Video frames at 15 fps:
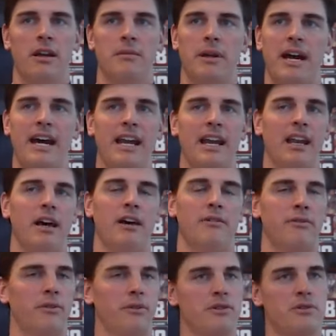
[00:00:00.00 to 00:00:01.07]
But I'd
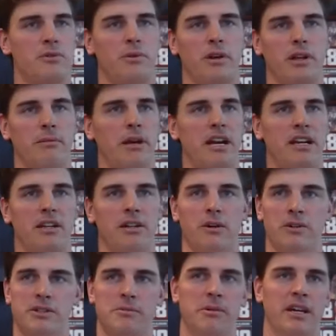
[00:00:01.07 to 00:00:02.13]
love for just one of the main
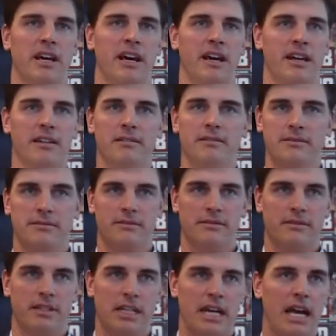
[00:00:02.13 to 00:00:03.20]
goals to be hey,
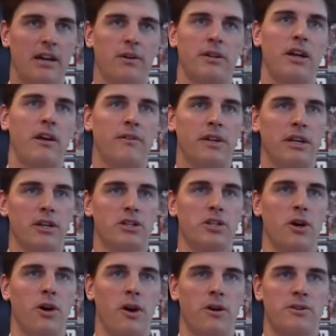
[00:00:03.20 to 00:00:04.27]
I don't care if you get a
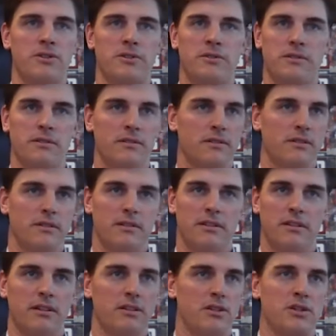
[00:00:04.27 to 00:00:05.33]
charge,
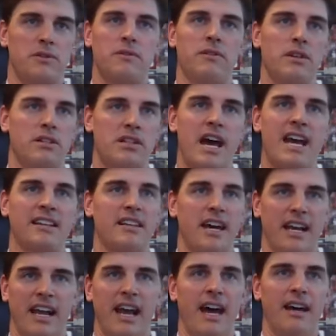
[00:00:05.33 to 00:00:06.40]
just attack
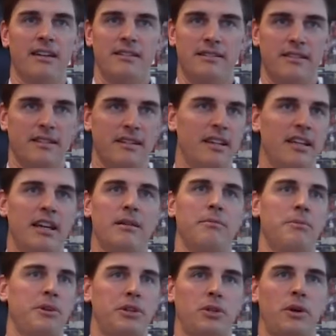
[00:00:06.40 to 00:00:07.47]
that guy get mm-hmm.
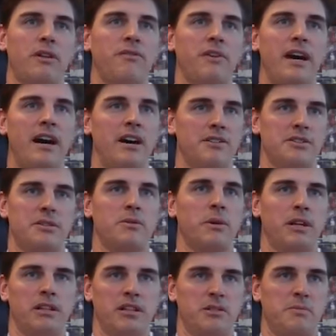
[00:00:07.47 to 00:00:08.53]
three fouls as
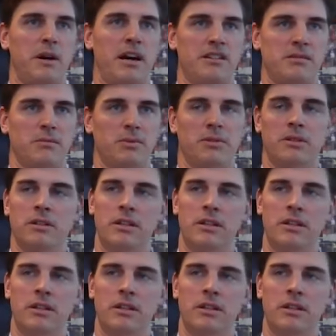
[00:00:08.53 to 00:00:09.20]
quickly as possible.